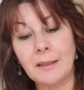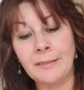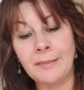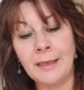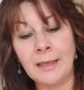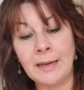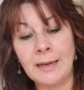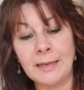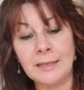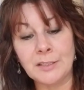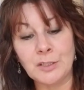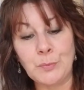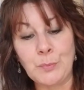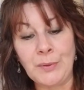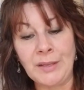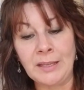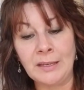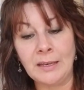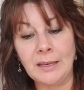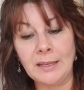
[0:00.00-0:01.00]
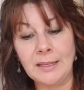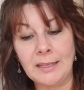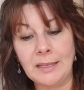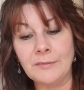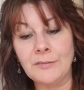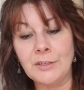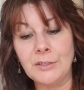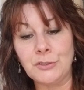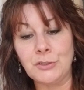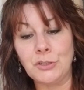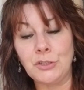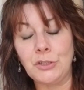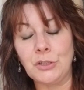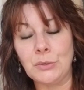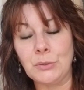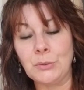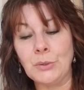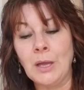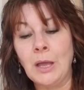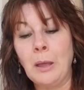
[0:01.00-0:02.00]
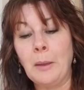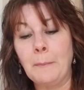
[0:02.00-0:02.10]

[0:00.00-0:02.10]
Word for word: that has been given to you